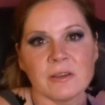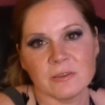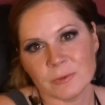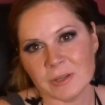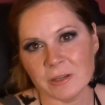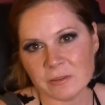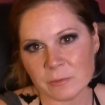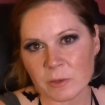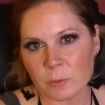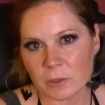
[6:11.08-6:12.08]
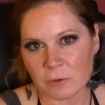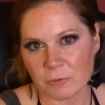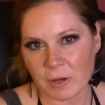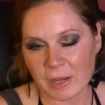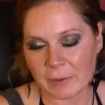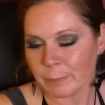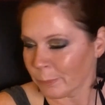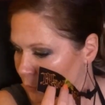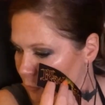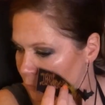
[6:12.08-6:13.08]
you guys want to hear something really funny?
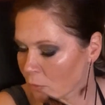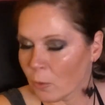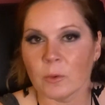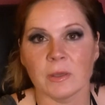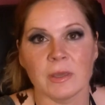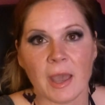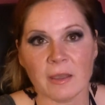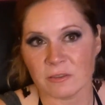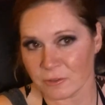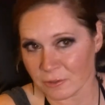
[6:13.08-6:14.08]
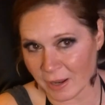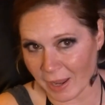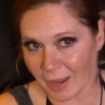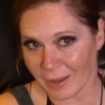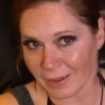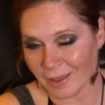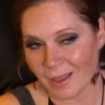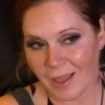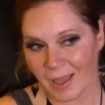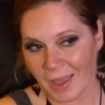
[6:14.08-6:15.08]
So yesterday,
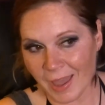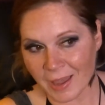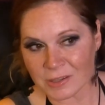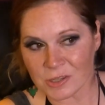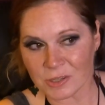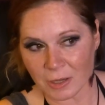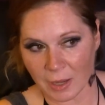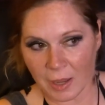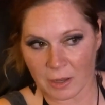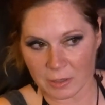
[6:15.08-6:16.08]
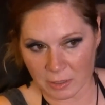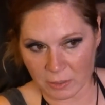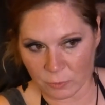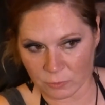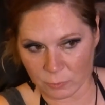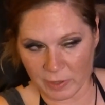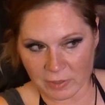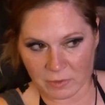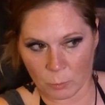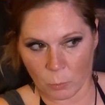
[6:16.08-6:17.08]
I actually got accused by
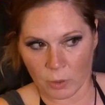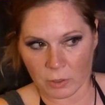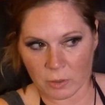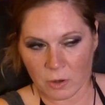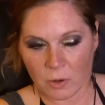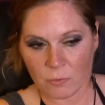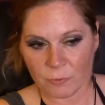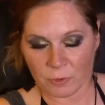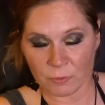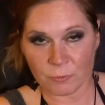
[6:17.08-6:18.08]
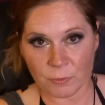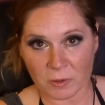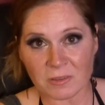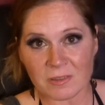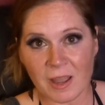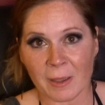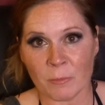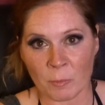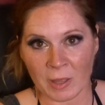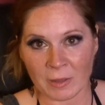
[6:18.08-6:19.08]
someone for the first
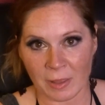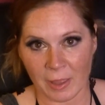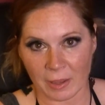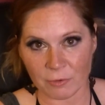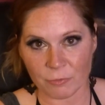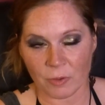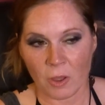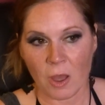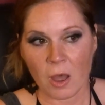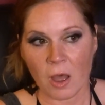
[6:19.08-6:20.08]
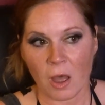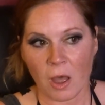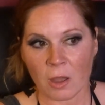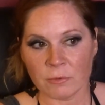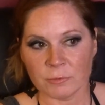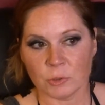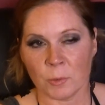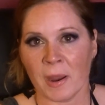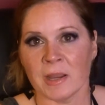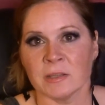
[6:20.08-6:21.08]
time in my life of
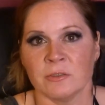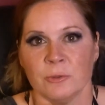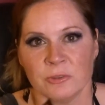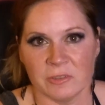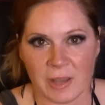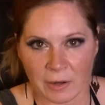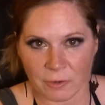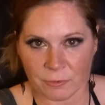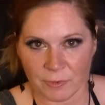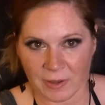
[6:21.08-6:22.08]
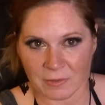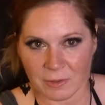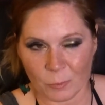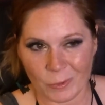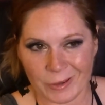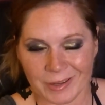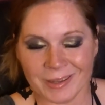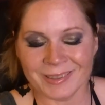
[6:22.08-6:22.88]
trying to sacrifice someone.